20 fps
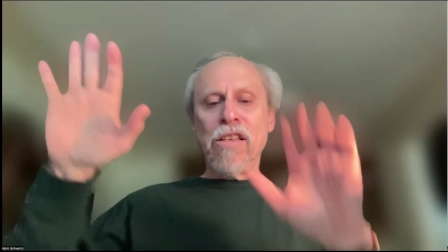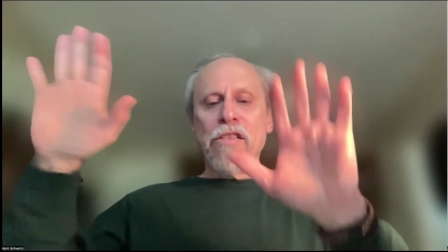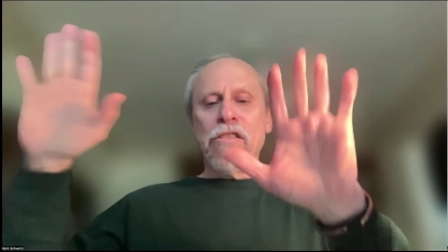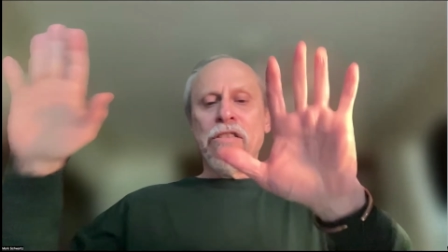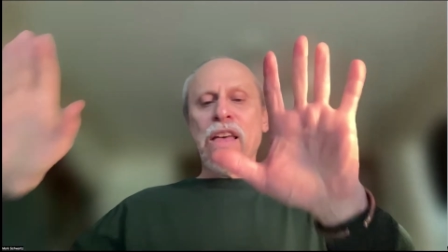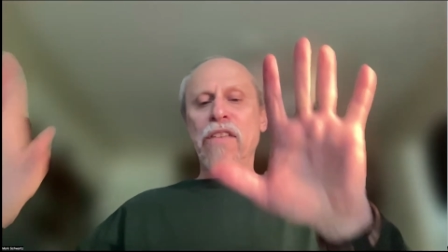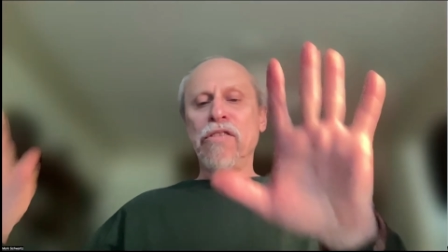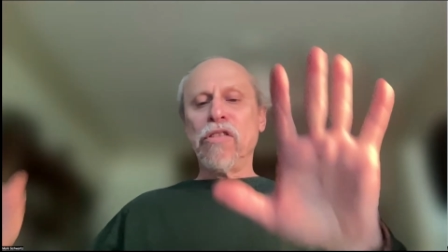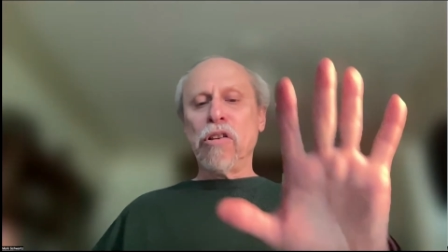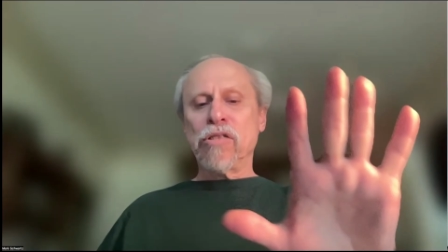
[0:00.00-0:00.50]

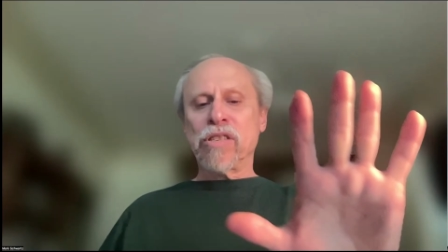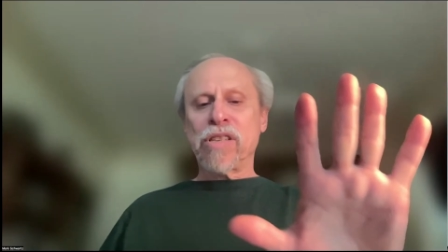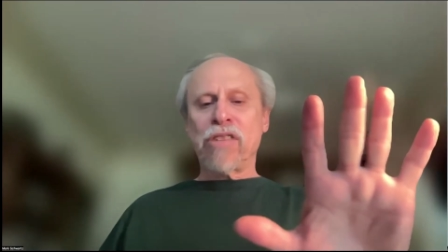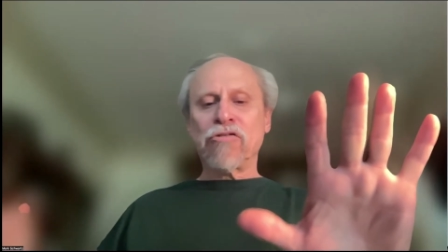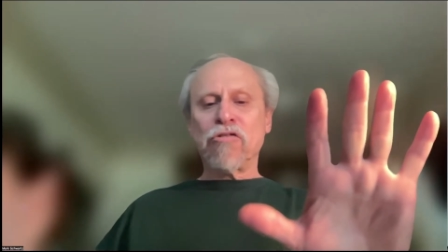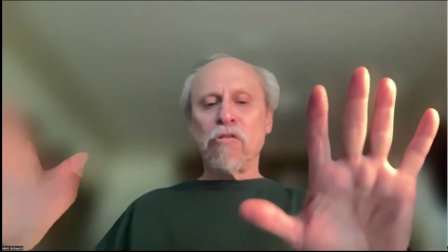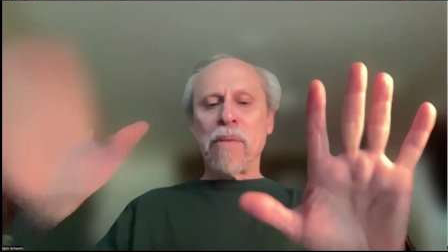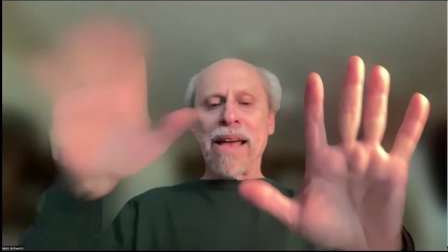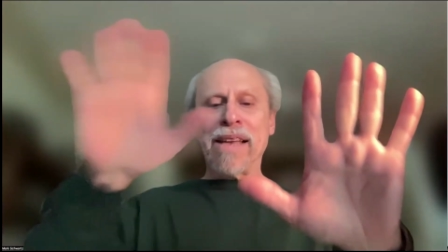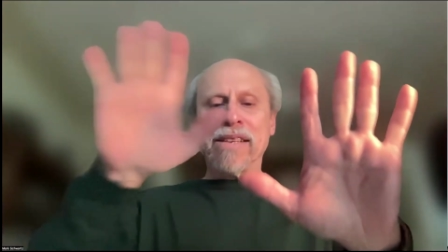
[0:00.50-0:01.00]
Then those
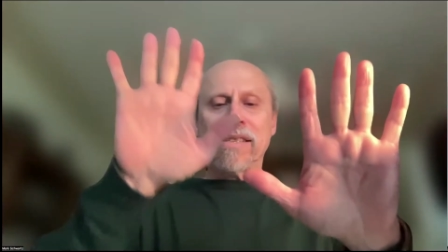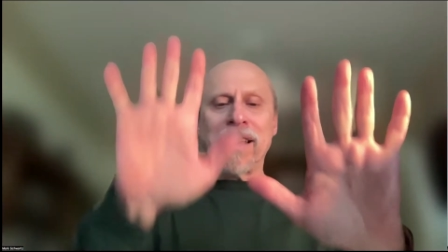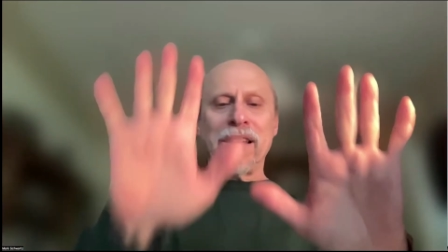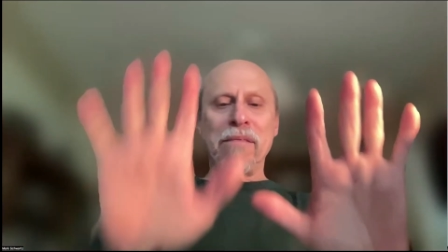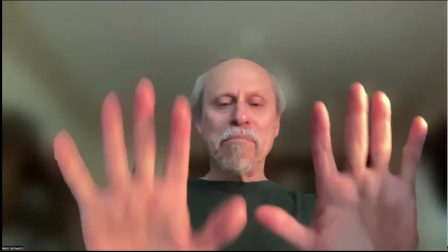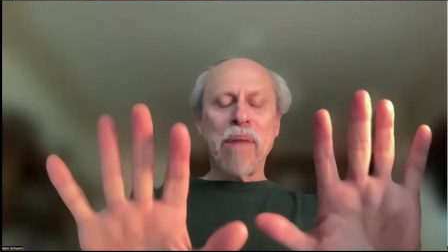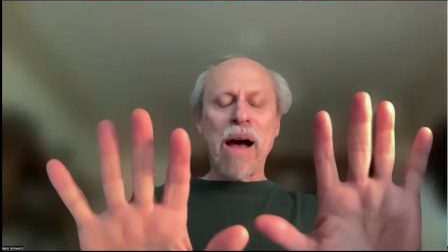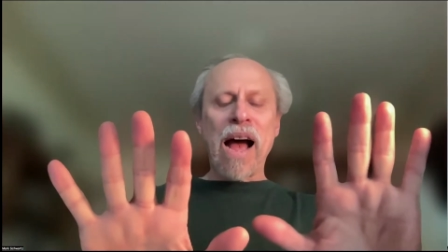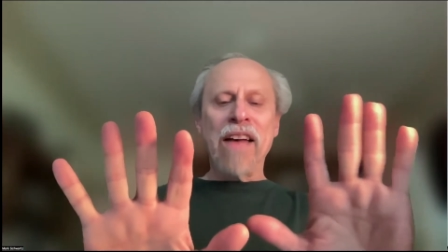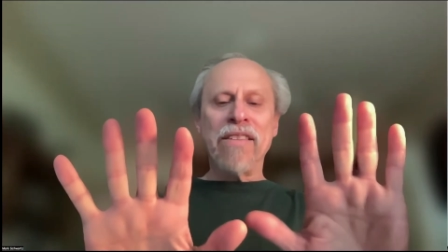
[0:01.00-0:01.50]
central banks
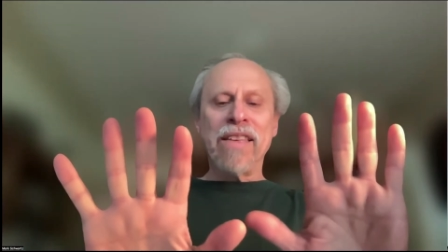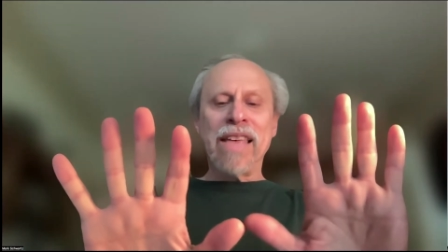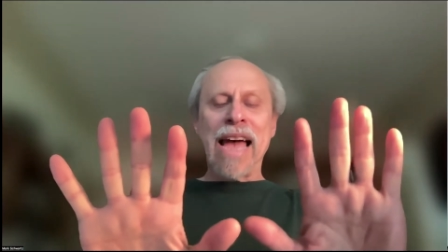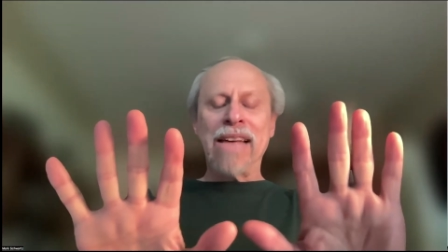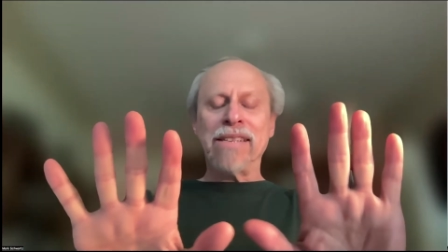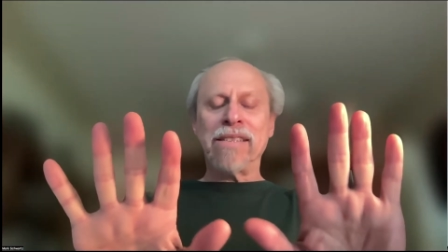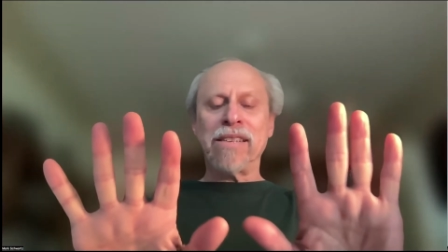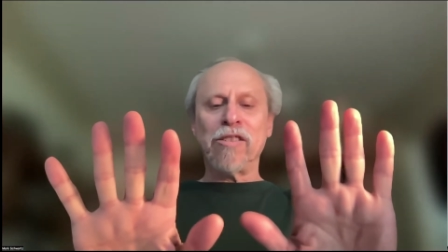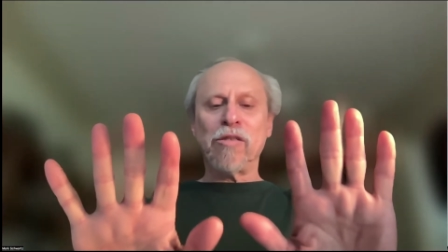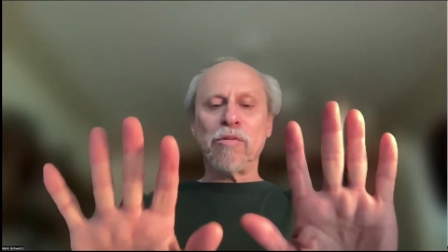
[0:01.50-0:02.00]
can buy the
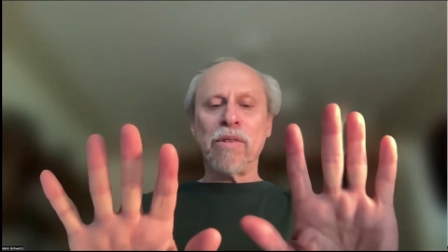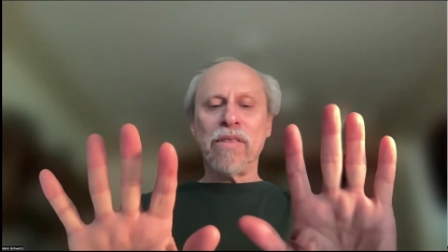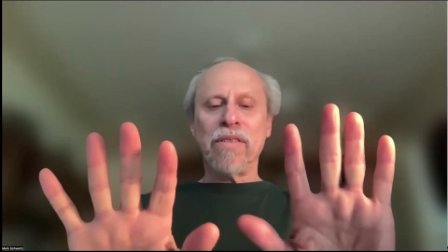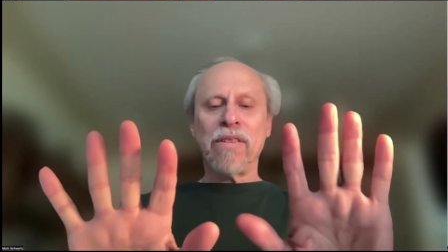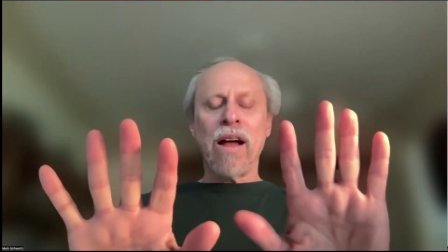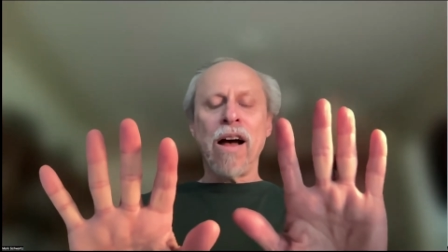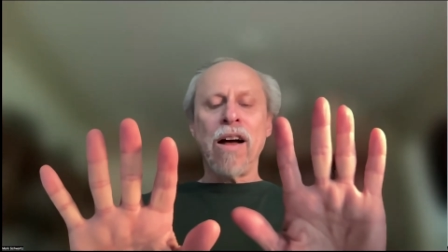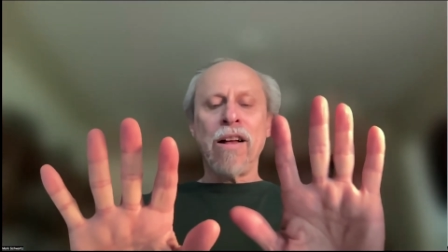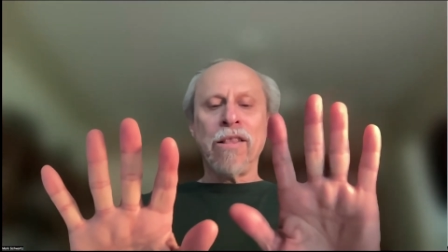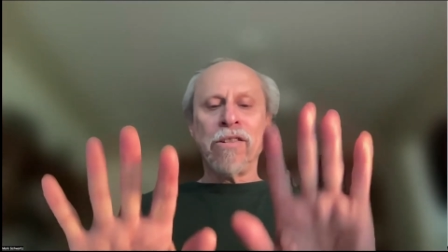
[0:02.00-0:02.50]
assets with
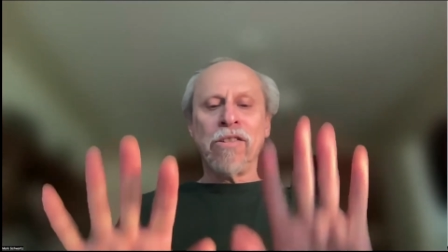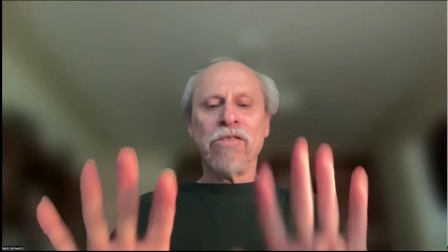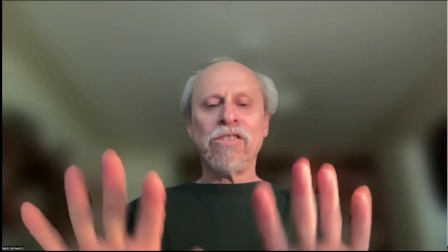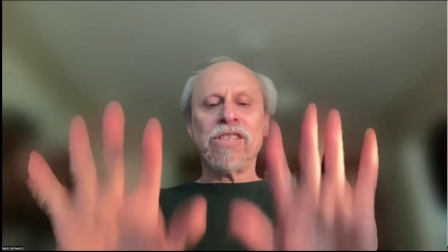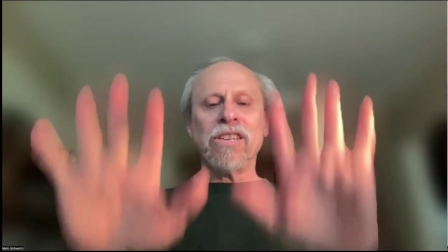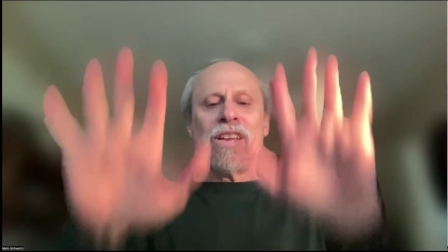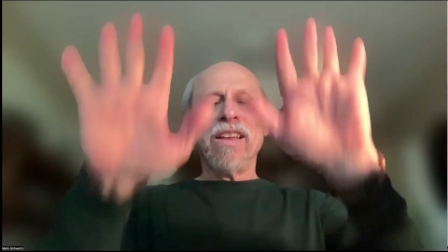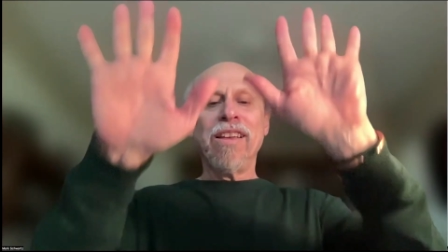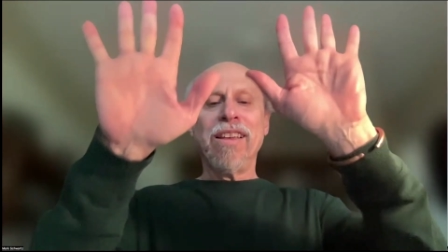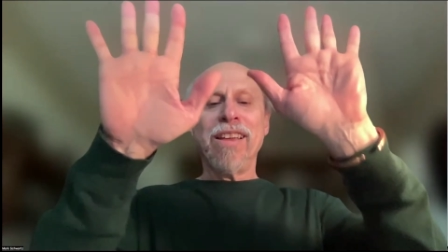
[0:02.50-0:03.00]

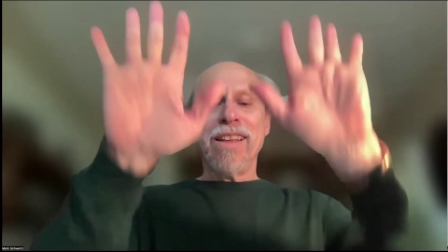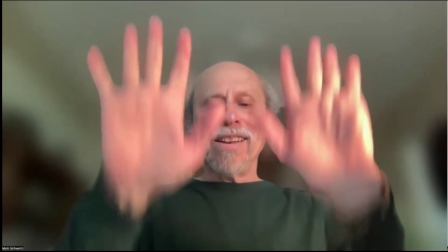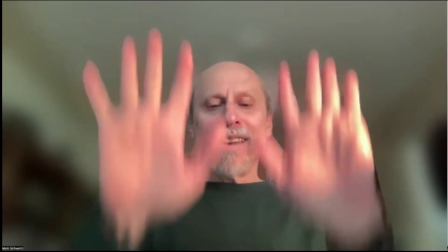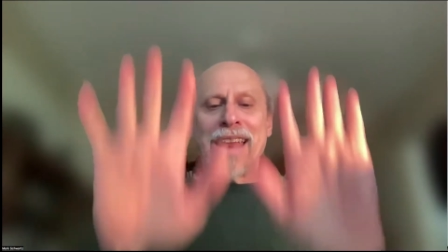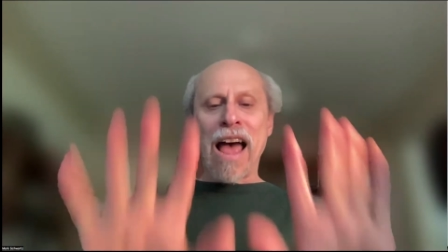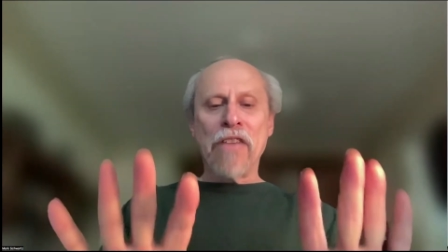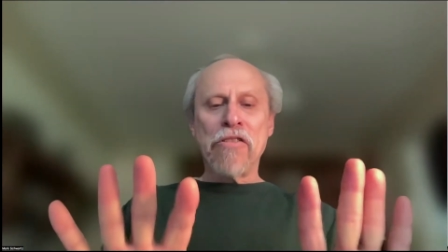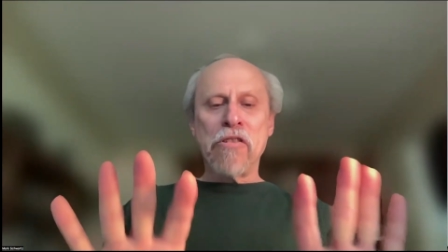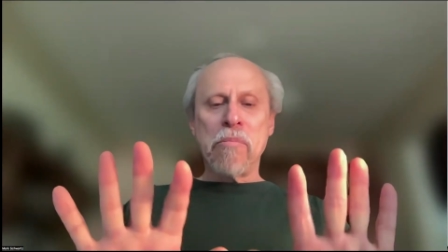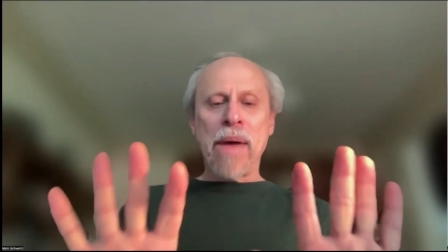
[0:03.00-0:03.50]
dollars.
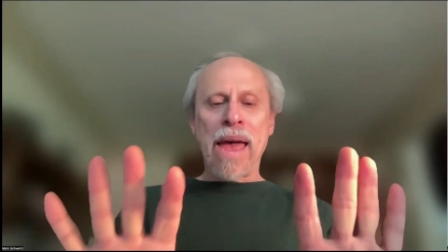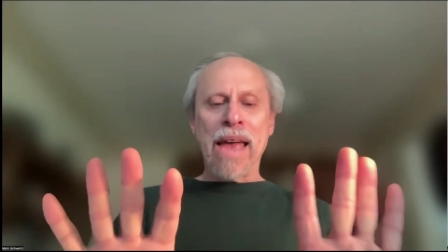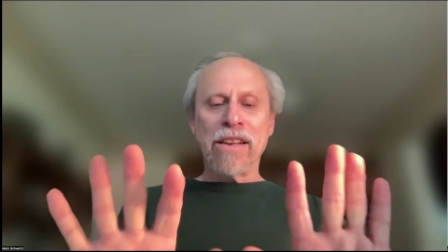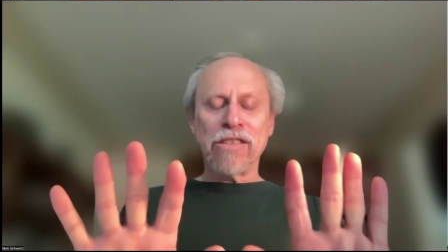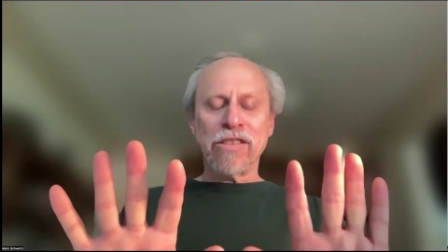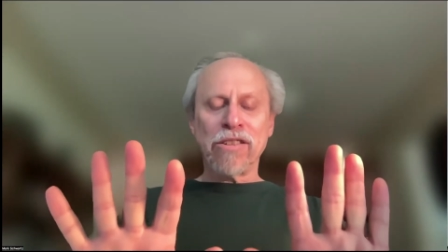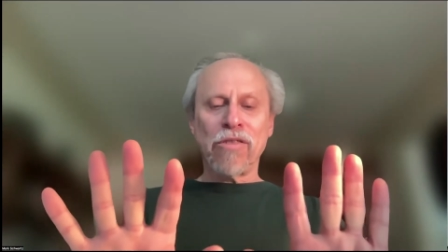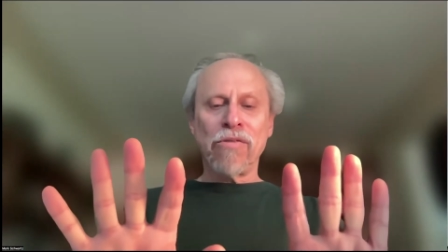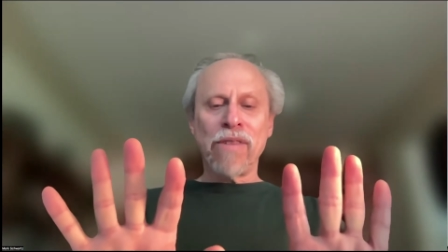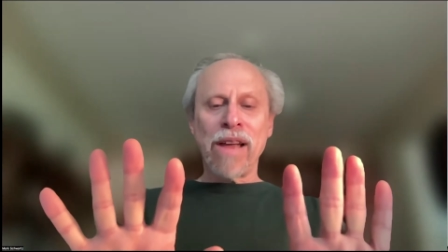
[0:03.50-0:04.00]
Now the
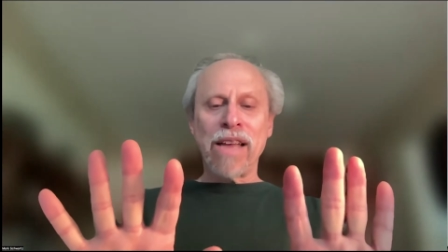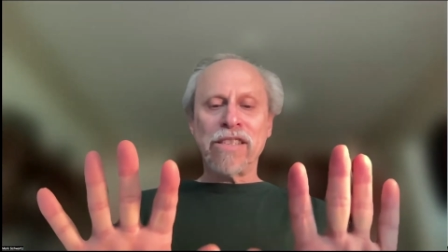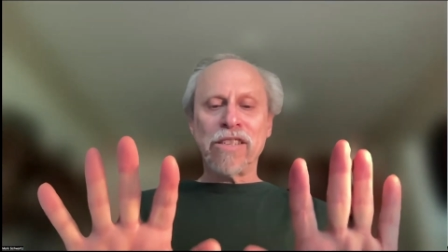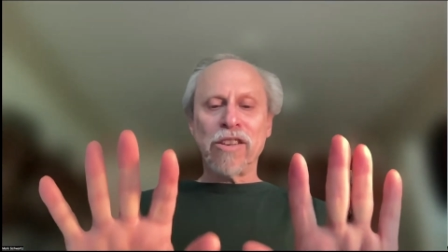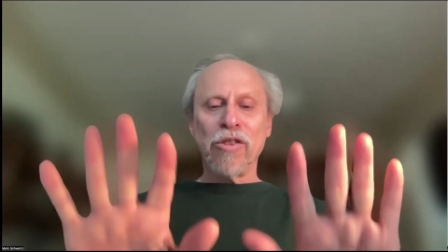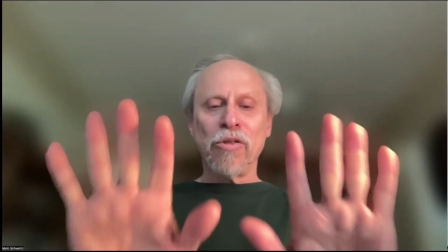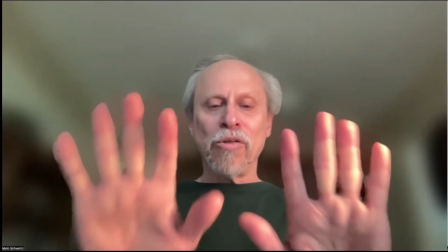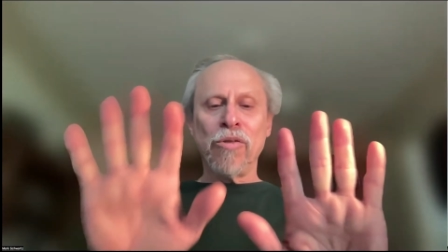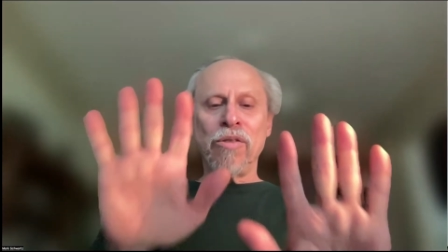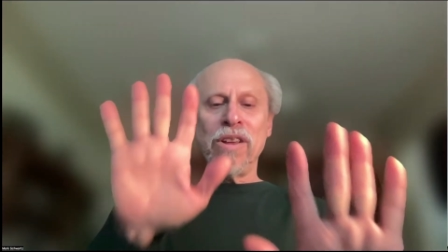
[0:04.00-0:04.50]
banks are
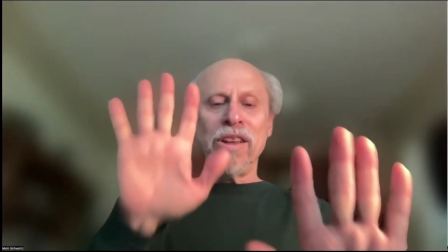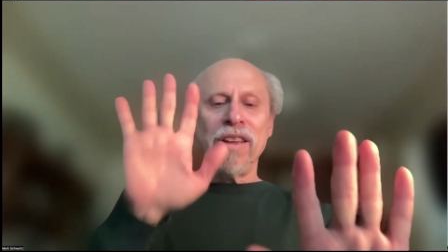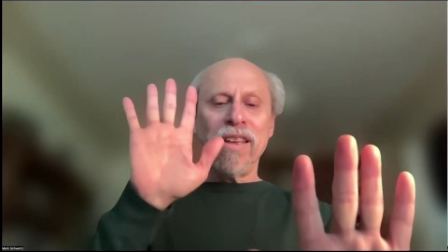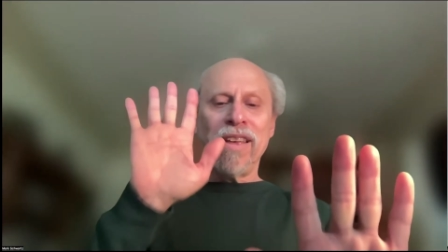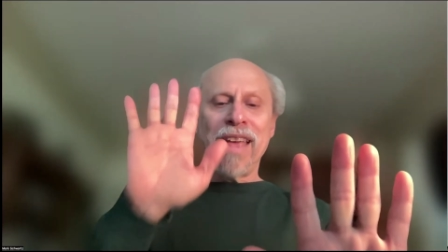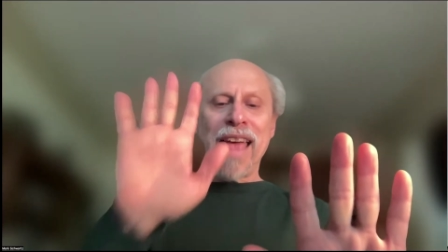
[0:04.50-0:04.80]
rescued.